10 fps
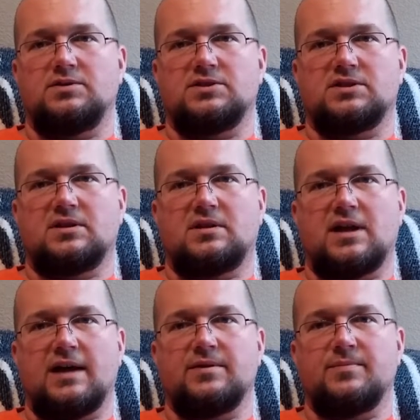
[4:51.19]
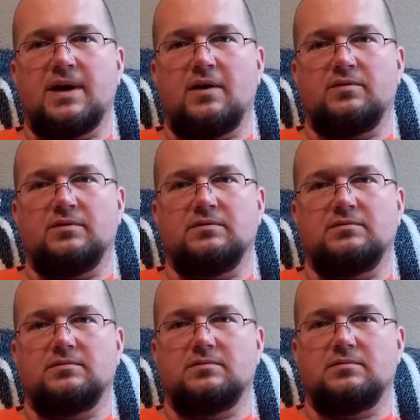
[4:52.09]
just climbed a mountain
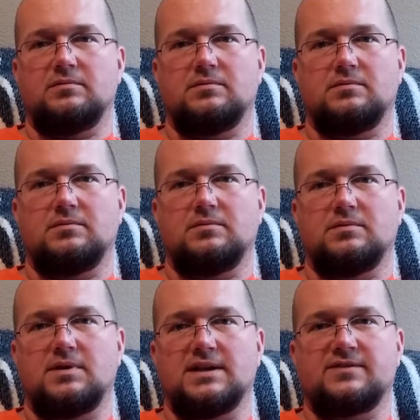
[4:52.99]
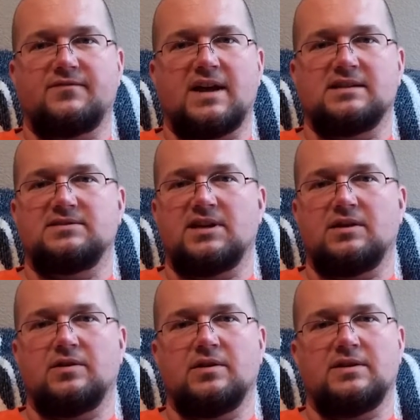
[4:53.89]
as fast as I
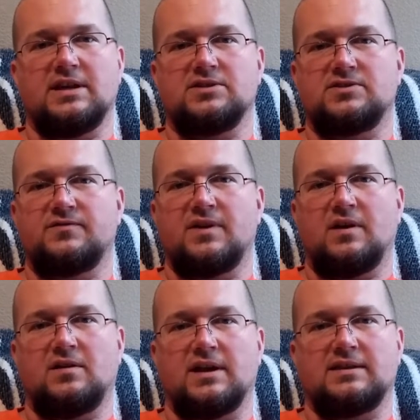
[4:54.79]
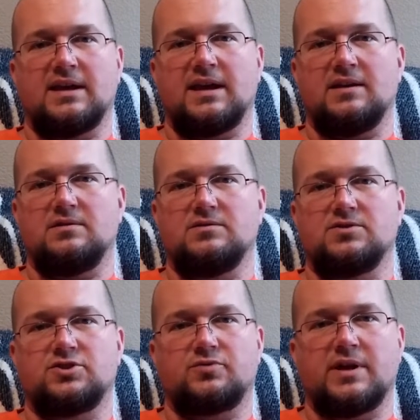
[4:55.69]
could. They just felt like they had
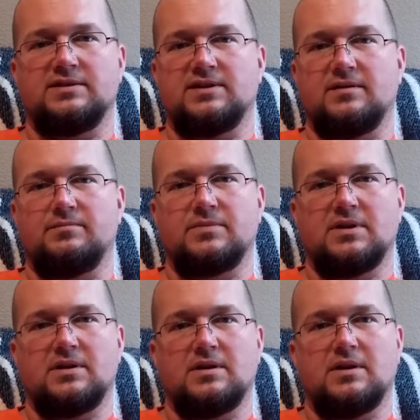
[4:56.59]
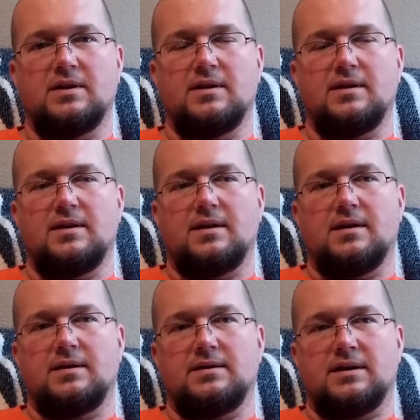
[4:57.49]
shreds in them.
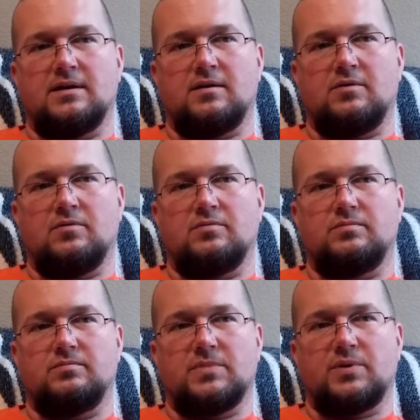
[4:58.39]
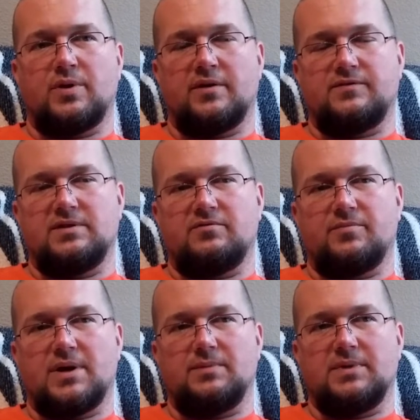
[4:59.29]
Now, my wife did
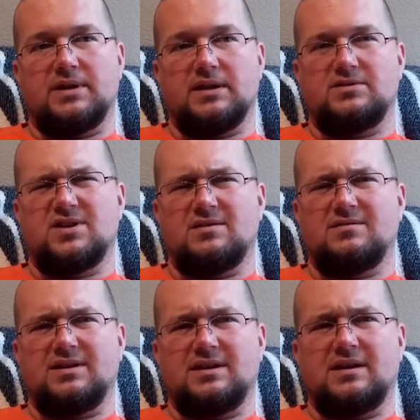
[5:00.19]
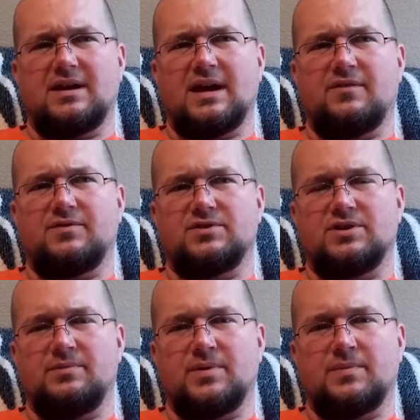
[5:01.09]
remind me that generally after
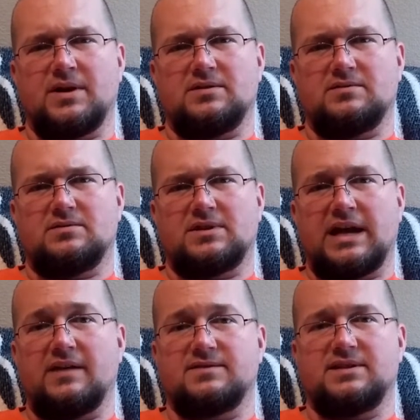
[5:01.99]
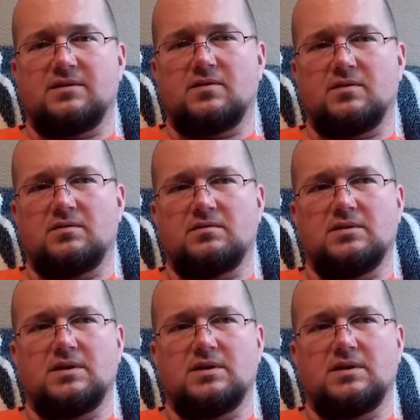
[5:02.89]
treatment my calves did hurt,